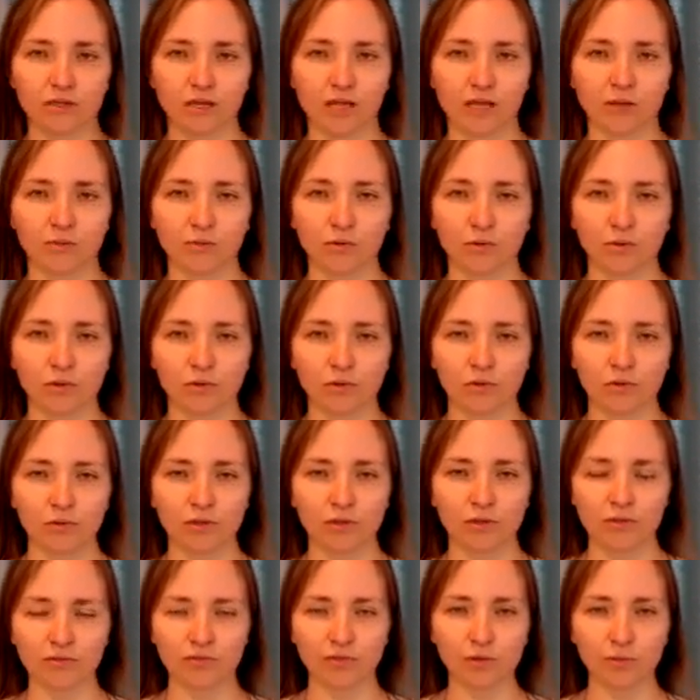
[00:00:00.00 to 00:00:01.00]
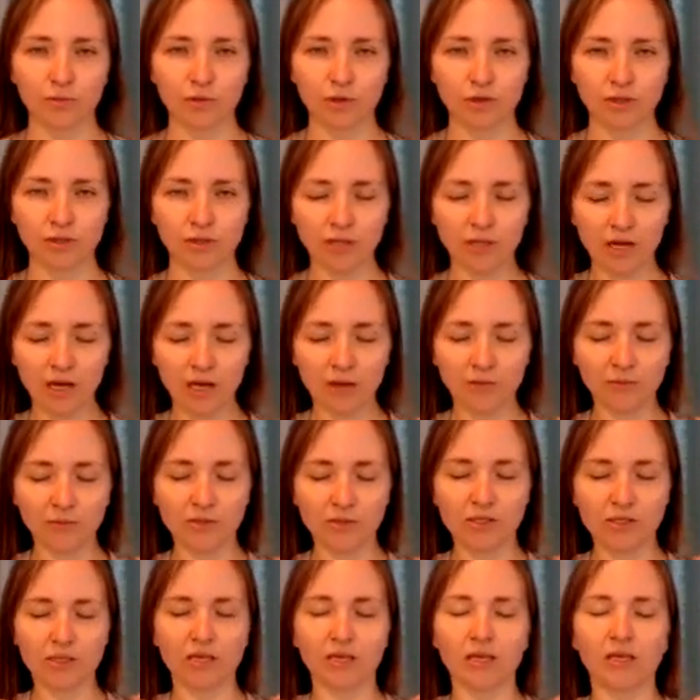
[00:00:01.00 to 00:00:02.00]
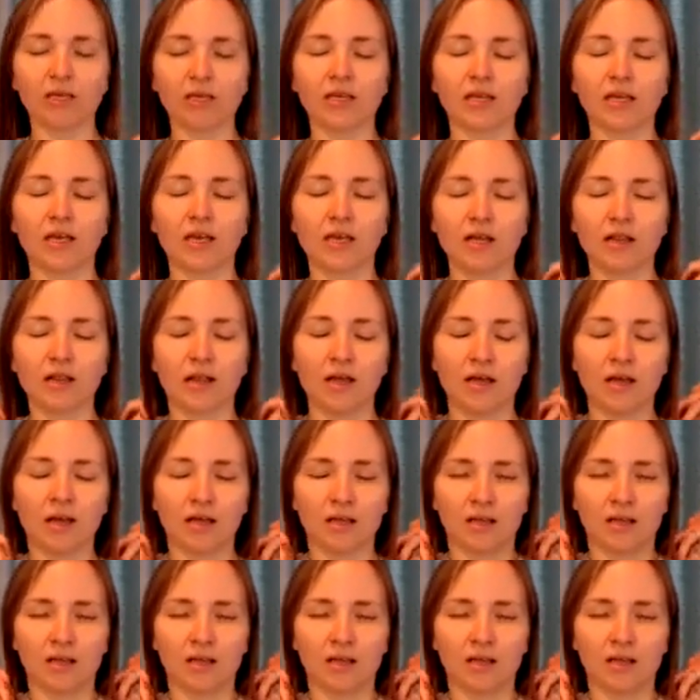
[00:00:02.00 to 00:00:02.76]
And we will do this a few more times. Inhale.